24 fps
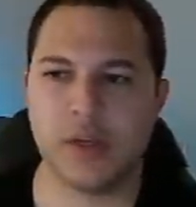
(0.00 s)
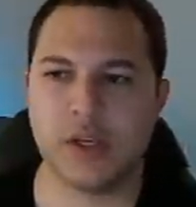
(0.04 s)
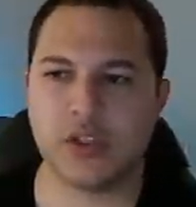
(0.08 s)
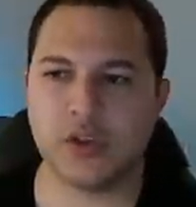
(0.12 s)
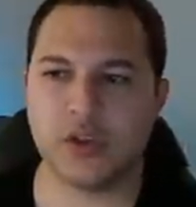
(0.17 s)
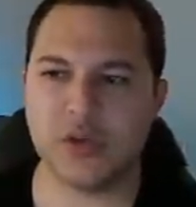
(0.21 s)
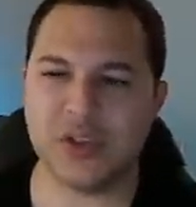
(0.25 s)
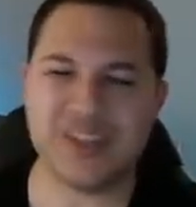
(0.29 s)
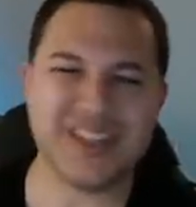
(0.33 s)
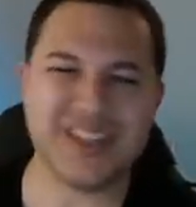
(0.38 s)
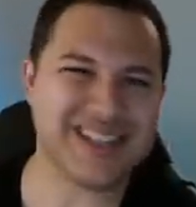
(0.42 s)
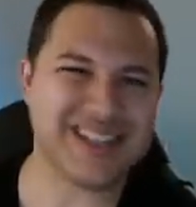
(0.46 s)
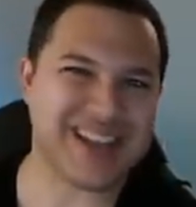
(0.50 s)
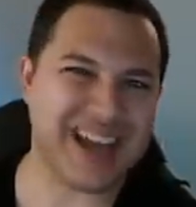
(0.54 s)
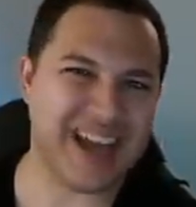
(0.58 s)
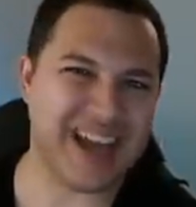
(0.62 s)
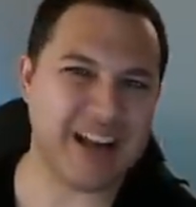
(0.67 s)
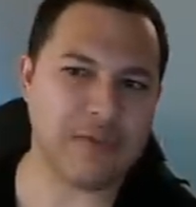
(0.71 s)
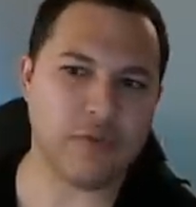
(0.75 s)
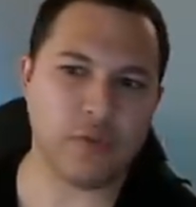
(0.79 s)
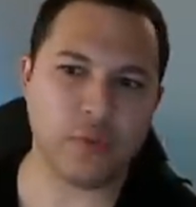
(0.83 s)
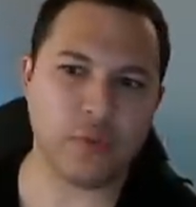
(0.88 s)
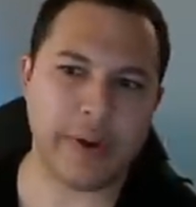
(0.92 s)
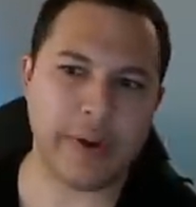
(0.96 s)
So this is kind
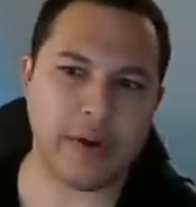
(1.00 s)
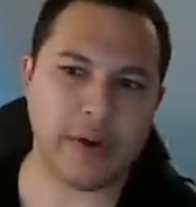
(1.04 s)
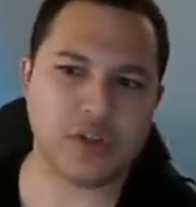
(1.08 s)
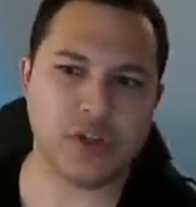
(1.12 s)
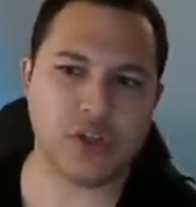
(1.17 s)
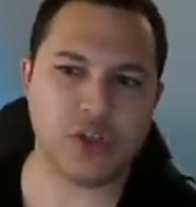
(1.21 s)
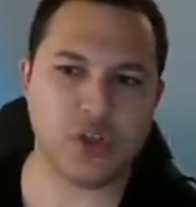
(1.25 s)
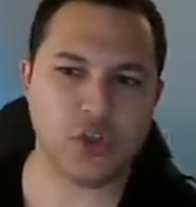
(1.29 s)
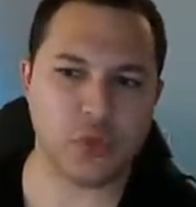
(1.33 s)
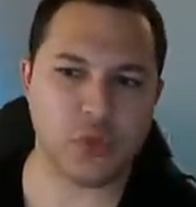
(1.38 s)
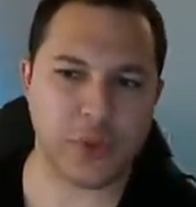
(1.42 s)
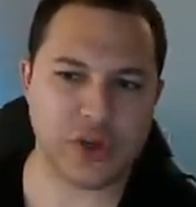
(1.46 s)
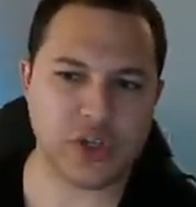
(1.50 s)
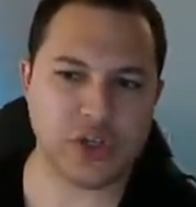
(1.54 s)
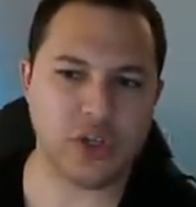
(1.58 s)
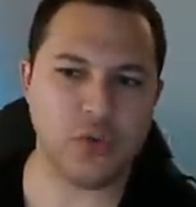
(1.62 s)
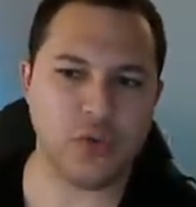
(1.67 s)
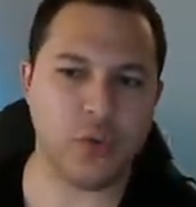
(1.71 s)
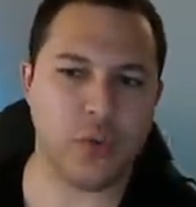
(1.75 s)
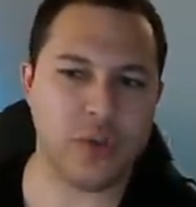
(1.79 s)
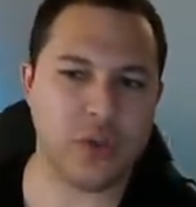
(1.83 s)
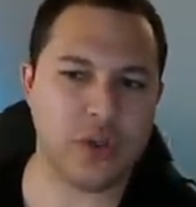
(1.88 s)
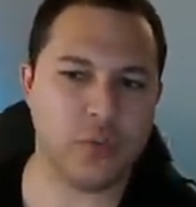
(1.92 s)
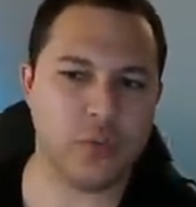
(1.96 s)
of a rare
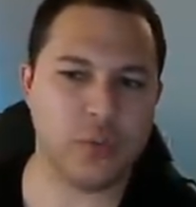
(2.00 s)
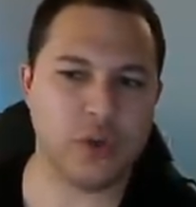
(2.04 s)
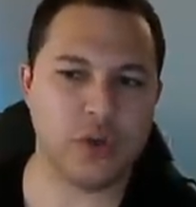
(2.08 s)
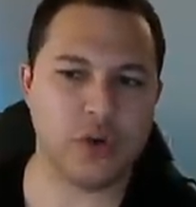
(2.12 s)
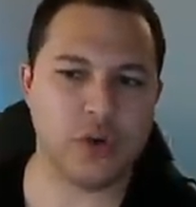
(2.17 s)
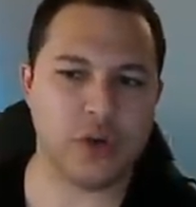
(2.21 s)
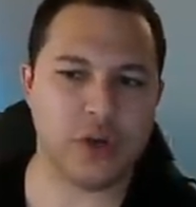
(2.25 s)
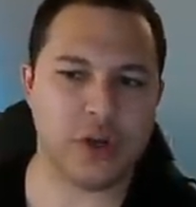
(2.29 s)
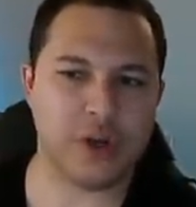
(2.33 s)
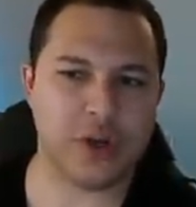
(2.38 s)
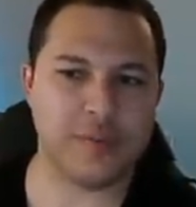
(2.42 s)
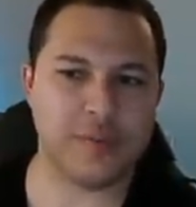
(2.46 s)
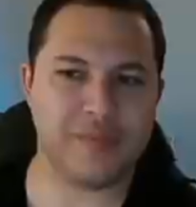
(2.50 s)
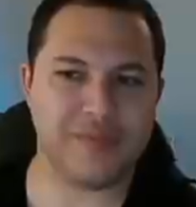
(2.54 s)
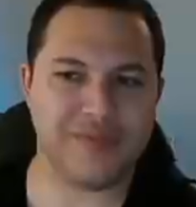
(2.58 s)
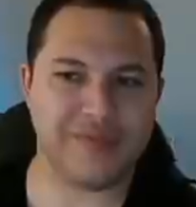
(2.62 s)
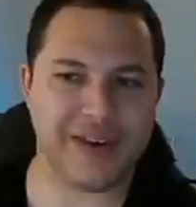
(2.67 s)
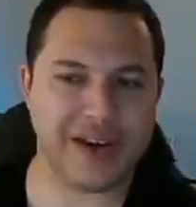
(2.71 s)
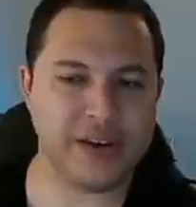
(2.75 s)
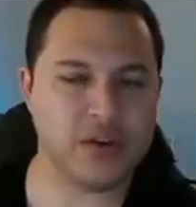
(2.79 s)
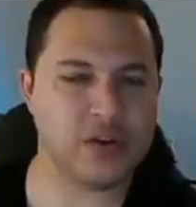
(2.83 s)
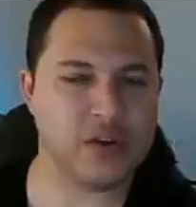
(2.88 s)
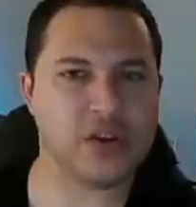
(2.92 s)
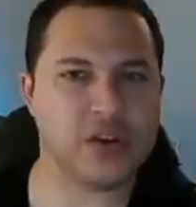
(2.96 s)
situation when, when you're going to
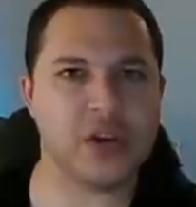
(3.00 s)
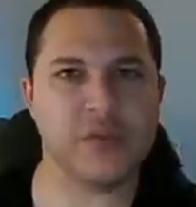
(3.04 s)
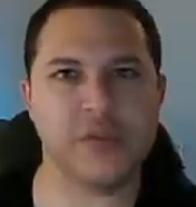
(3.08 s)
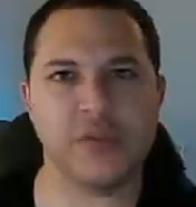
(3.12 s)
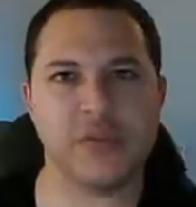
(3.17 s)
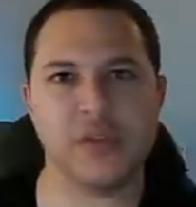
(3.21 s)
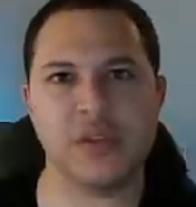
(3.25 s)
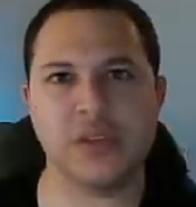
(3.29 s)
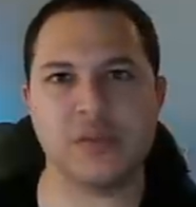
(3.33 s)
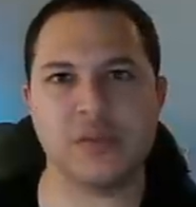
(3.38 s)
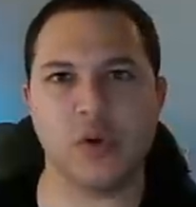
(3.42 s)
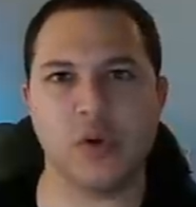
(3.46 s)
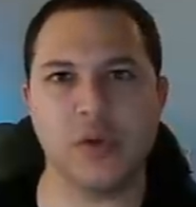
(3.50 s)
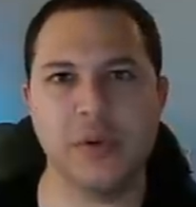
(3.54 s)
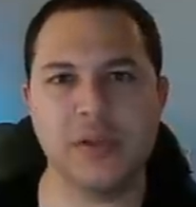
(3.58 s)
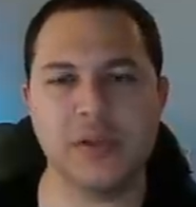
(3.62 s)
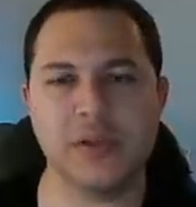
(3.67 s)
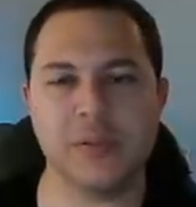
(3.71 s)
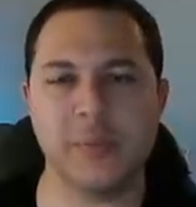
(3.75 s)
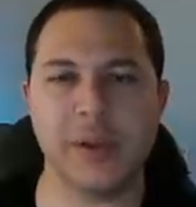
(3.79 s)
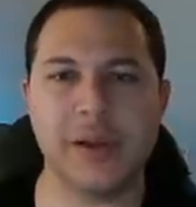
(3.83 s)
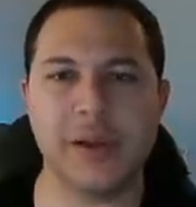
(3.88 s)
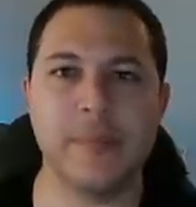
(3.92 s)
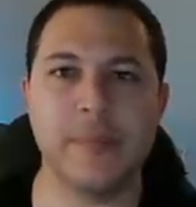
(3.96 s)
find yourself in these moments,
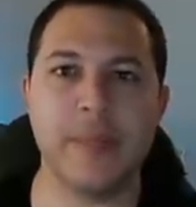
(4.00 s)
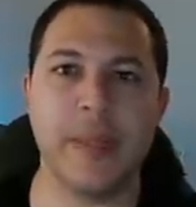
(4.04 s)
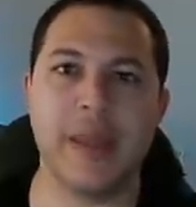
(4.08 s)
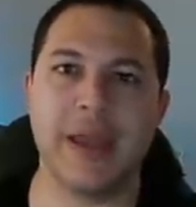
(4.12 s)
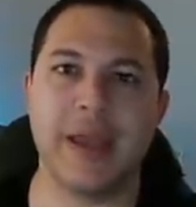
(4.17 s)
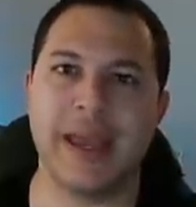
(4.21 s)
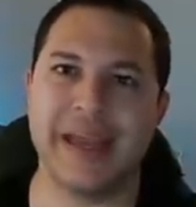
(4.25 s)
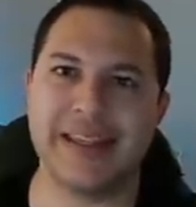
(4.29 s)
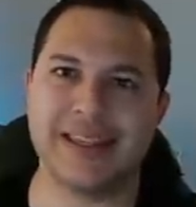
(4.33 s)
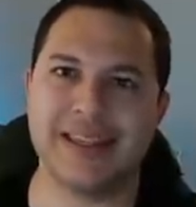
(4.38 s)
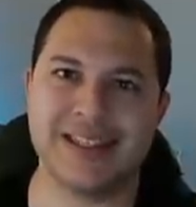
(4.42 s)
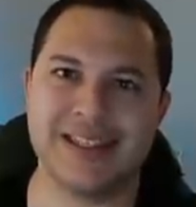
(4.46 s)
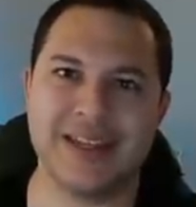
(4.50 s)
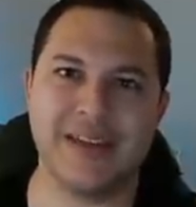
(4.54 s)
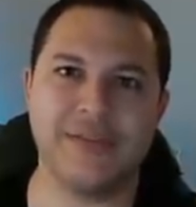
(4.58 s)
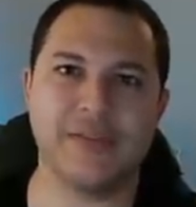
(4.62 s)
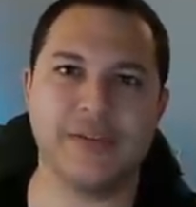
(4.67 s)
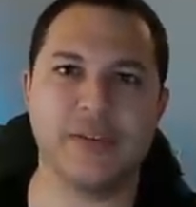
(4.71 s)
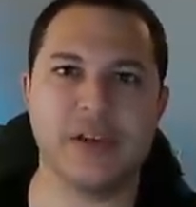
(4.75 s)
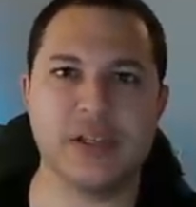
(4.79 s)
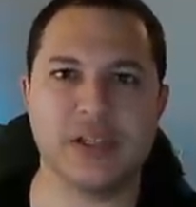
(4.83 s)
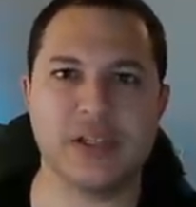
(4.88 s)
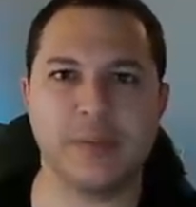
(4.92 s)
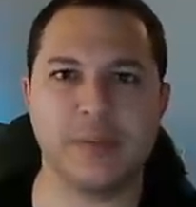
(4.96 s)
but it's
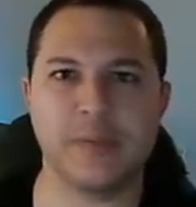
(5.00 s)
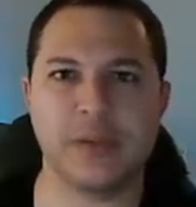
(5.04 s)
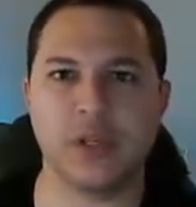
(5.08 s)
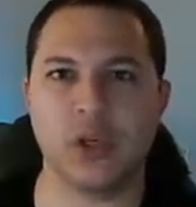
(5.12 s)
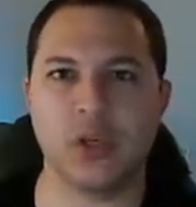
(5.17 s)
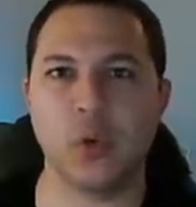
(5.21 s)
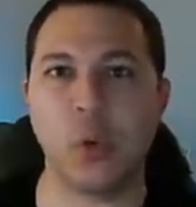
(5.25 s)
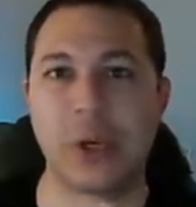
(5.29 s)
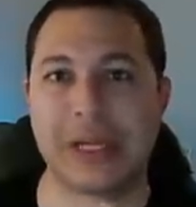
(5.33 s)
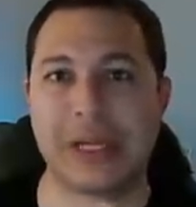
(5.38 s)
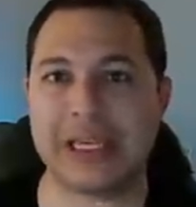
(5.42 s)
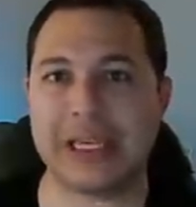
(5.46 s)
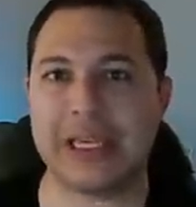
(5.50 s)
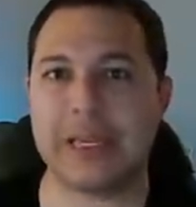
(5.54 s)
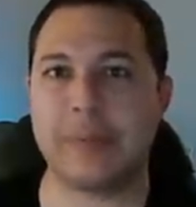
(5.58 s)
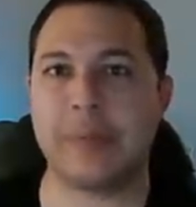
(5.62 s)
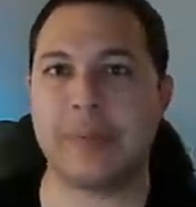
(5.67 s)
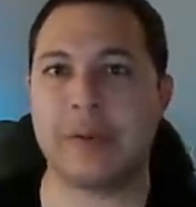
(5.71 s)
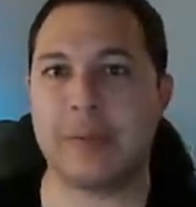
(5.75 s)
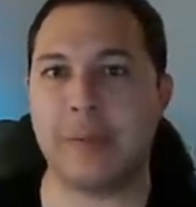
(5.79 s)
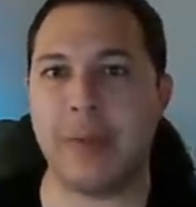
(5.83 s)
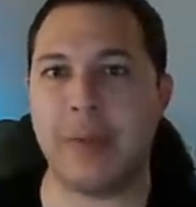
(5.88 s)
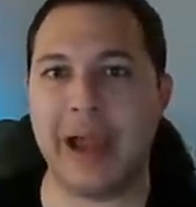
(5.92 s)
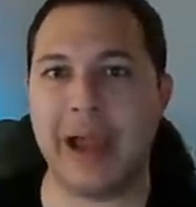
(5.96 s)
definitely something you want to keep
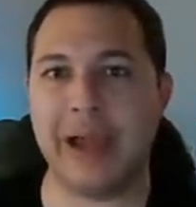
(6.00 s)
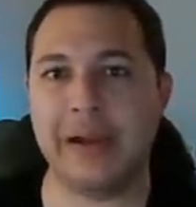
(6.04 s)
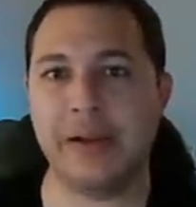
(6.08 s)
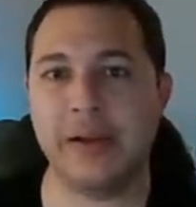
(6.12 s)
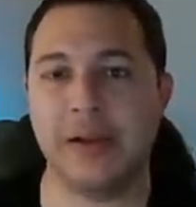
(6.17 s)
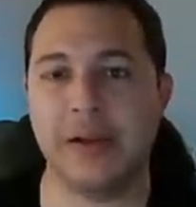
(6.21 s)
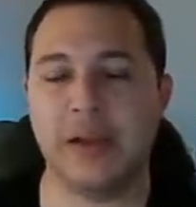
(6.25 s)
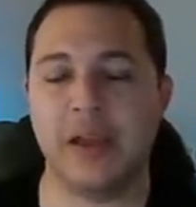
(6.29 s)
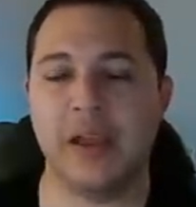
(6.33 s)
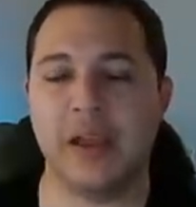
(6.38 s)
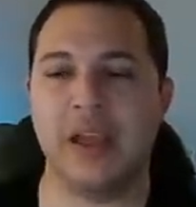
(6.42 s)
in mind